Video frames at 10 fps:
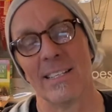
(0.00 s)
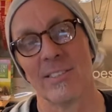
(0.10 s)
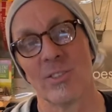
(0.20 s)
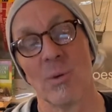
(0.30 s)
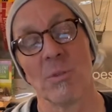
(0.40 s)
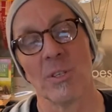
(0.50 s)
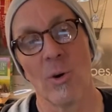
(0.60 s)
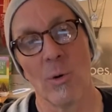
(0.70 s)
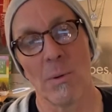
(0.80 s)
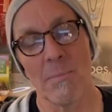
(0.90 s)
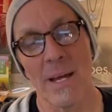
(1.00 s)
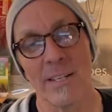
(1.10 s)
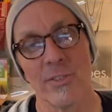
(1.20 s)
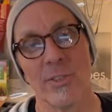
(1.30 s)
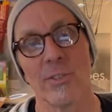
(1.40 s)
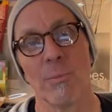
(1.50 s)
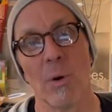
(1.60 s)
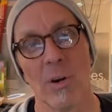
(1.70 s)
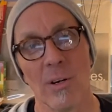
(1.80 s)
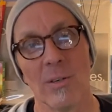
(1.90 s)
so I'm going to call my manager
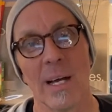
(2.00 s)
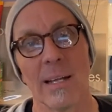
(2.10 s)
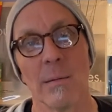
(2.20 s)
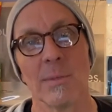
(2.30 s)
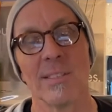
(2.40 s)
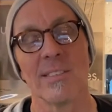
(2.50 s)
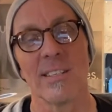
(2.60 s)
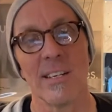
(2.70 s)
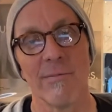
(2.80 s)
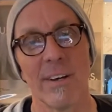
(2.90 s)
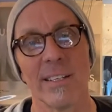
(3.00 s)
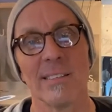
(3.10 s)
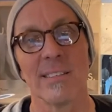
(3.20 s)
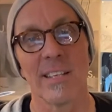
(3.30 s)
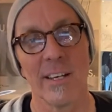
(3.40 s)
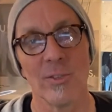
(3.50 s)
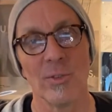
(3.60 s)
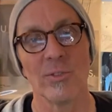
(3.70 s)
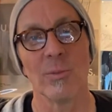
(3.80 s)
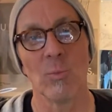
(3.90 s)
tomorrow, and I'm going to see if I can schedule
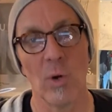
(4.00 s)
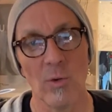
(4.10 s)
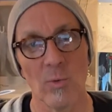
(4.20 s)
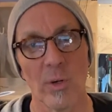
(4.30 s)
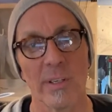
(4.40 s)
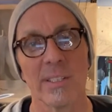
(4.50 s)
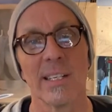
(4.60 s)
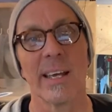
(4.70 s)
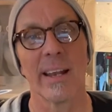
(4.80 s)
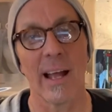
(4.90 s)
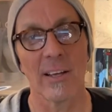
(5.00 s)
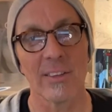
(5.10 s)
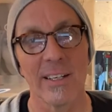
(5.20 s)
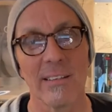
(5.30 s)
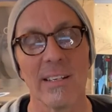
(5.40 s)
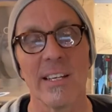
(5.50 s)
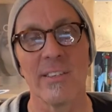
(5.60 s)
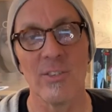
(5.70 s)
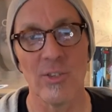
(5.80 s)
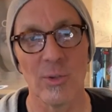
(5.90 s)
some road work to get out there
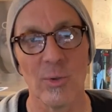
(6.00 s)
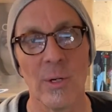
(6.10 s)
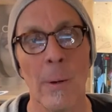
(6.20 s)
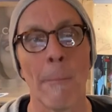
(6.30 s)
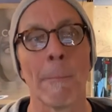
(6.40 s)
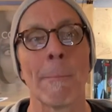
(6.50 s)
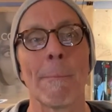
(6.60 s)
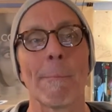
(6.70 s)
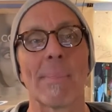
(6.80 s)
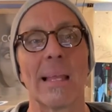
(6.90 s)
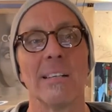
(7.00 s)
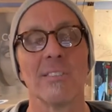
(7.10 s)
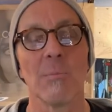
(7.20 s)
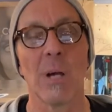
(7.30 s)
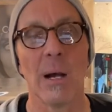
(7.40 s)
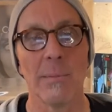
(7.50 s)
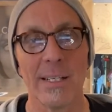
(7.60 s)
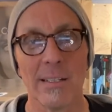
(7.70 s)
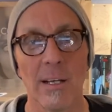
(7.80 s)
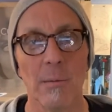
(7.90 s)
and do some comedy
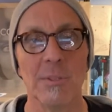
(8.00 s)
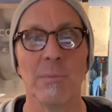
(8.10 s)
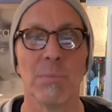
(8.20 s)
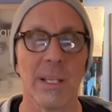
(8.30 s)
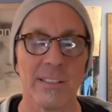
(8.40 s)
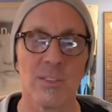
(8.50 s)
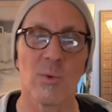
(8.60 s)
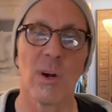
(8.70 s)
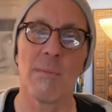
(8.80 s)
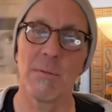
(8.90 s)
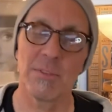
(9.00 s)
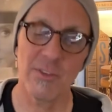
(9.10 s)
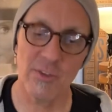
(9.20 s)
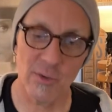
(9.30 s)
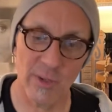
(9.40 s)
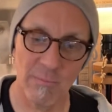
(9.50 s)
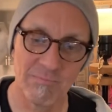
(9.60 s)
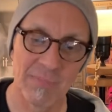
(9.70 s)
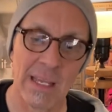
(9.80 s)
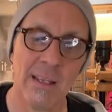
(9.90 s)
clubs in places where I'm able to do them
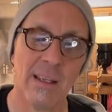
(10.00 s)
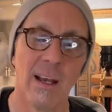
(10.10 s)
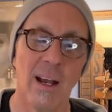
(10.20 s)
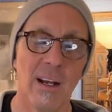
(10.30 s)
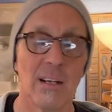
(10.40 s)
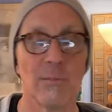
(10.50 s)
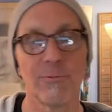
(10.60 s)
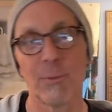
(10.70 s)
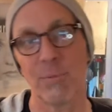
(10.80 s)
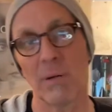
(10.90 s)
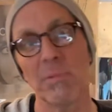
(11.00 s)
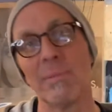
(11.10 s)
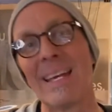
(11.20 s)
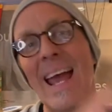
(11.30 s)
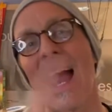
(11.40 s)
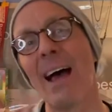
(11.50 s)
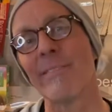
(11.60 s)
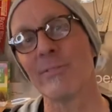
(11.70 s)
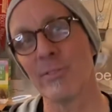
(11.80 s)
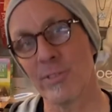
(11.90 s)
for probably
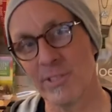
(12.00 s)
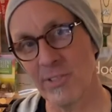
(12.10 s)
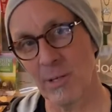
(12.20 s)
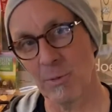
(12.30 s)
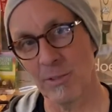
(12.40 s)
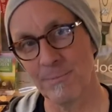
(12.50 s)
after the summer.